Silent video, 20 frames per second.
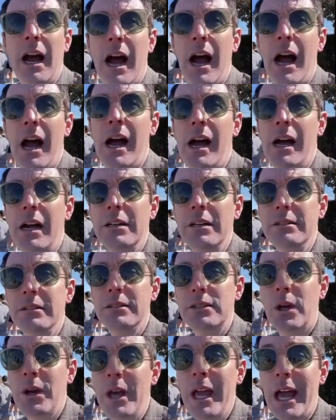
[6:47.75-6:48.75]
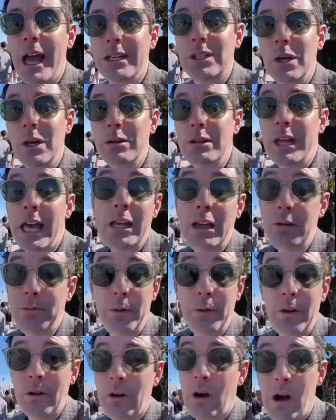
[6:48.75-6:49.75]
Uh, so yeah, so thank
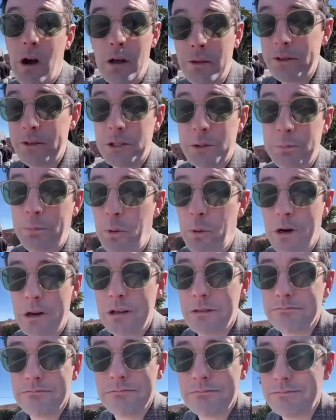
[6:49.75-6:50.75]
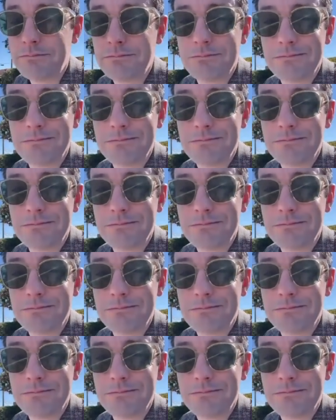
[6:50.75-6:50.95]
you for all the support